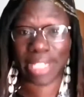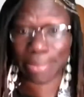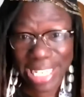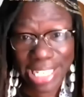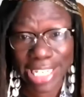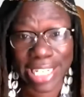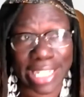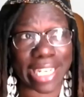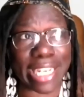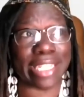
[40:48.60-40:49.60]

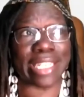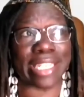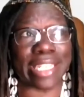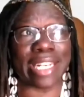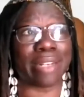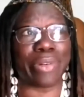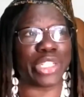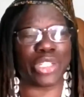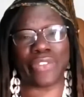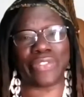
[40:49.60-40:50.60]
basically a
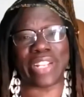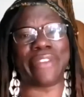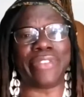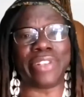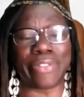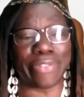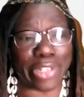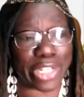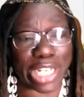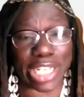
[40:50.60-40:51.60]
celebration of
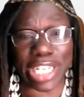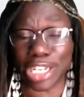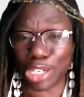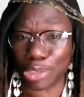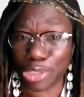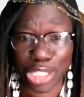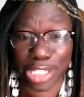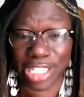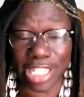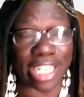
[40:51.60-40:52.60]
diversity,
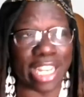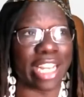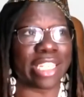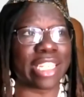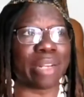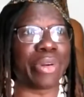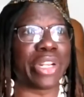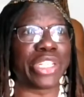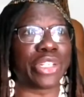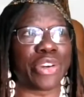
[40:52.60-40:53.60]
inclusion, a
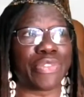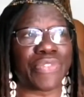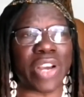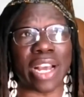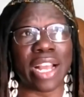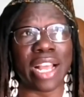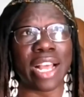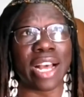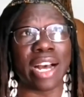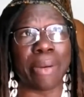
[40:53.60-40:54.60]
celebration of
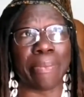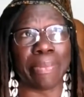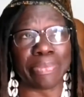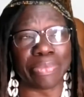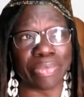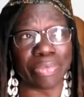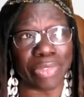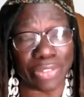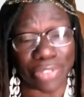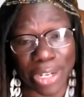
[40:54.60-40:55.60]

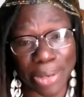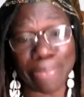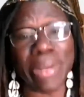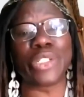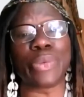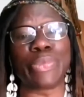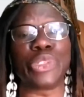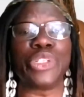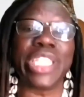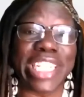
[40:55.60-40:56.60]
development
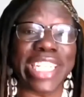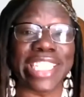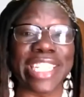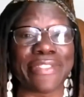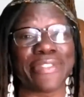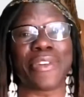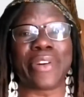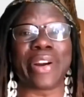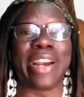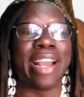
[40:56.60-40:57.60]
opportunities
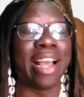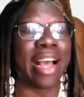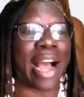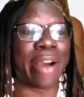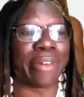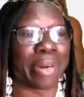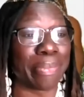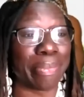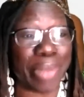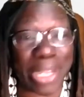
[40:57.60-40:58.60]
for our
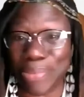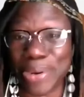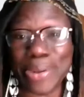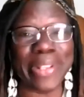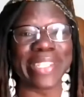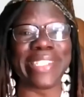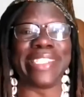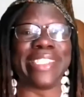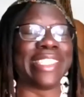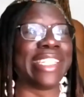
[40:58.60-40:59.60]
people.
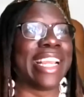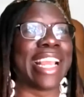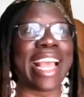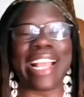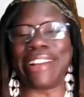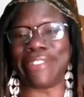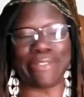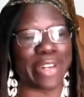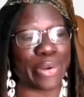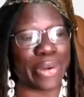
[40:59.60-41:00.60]
And
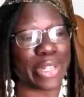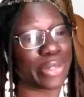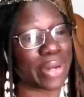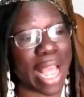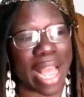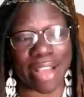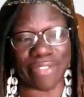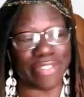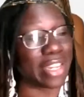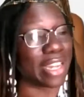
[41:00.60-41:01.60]
we're going to
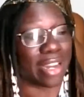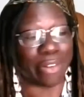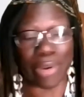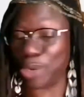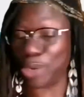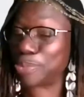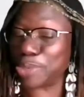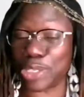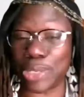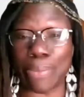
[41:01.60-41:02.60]
have,
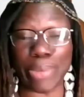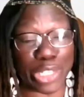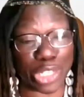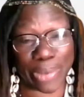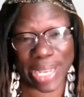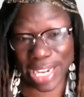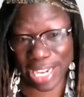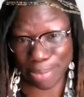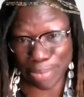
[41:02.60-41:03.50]
participate in the